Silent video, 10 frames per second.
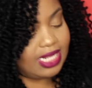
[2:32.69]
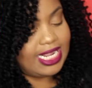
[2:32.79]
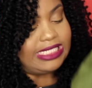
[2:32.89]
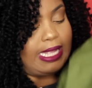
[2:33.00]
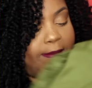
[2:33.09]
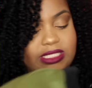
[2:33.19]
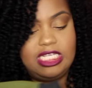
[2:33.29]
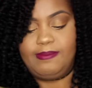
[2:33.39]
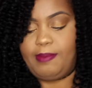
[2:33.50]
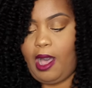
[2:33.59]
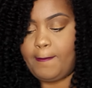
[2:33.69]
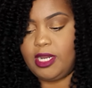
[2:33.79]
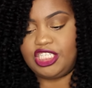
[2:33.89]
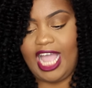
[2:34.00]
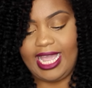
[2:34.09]
Next up is this
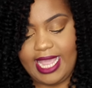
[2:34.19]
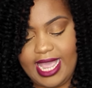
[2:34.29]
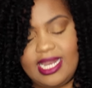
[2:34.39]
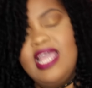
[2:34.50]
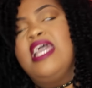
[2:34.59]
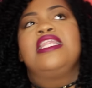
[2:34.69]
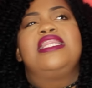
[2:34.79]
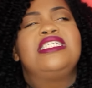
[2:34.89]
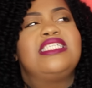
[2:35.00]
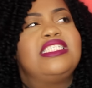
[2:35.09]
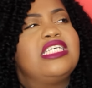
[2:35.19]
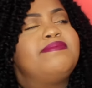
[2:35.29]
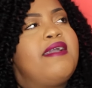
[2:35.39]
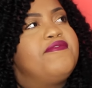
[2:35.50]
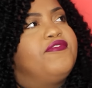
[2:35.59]
bomber jacket. This is
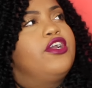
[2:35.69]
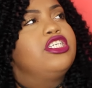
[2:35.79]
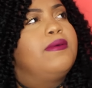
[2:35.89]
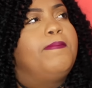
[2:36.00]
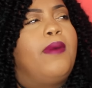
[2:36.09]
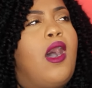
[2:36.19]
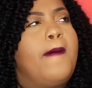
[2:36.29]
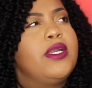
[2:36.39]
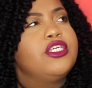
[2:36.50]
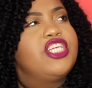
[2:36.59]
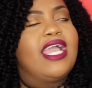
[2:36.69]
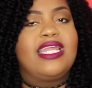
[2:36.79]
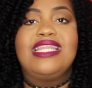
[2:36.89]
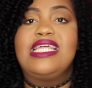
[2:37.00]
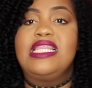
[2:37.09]
this my first bomber
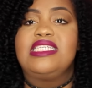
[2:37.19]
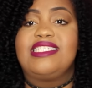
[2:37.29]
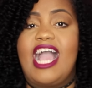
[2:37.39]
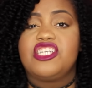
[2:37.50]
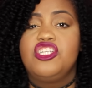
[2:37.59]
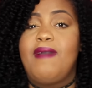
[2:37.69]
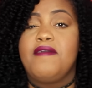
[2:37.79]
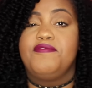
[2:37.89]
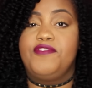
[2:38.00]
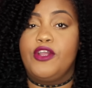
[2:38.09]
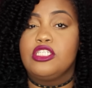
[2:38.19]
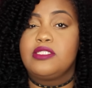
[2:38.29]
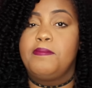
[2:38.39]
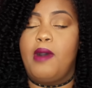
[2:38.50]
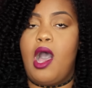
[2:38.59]
jacket? I think this is actually my
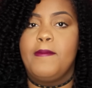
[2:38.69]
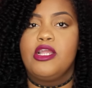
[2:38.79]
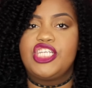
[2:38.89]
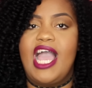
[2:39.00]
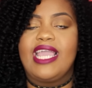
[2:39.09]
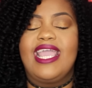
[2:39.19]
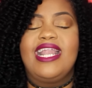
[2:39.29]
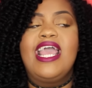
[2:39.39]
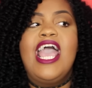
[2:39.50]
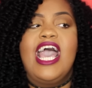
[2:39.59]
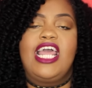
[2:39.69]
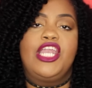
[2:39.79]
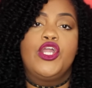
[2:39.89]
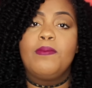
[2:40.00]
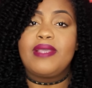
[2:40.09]
first bomber jacket, and
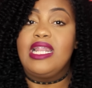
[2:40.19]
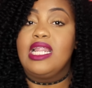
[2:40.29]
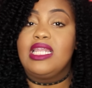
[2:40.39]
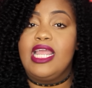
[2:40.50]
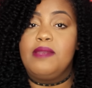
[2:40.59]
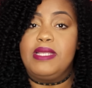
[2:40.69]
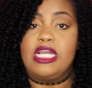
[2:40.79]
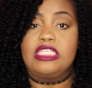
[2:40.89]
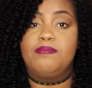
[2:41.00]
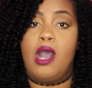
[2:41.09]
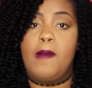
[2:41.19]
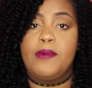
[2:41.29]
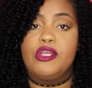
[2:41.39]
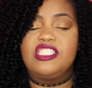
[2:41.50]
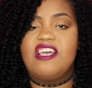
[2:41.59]
I know I'm kind of late because
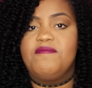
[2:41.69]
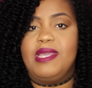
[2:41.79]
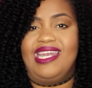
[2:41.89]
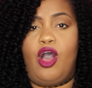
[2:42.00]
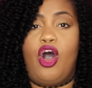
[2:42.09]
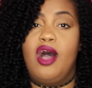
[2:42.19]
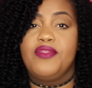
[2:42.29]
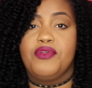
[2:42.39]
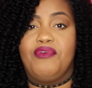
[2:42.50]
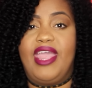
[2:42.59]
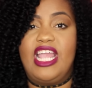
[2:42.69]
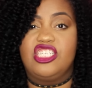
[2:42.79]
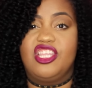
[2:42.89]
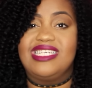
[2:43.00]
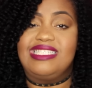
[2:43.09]
bombers have been all the
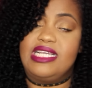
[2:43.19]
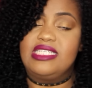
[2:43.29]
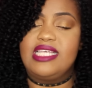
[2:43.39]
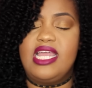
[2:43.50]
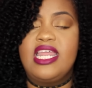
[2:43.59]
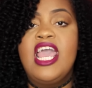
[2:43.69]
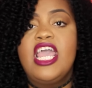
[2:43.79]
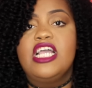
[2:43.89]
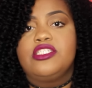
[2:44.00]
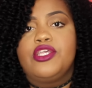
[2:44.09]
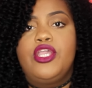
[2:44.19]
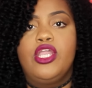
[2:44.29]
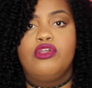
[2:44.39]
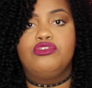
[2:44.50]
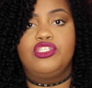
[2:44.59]
rage this season. It's a
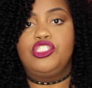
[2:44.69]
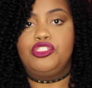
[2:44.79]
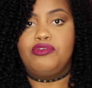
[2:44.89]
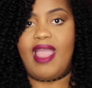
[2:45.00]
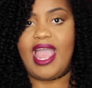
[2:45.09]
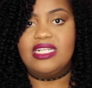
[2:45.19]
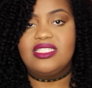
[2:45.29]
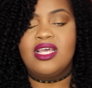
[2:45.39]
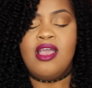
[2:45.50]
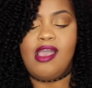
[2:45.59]
huge trend.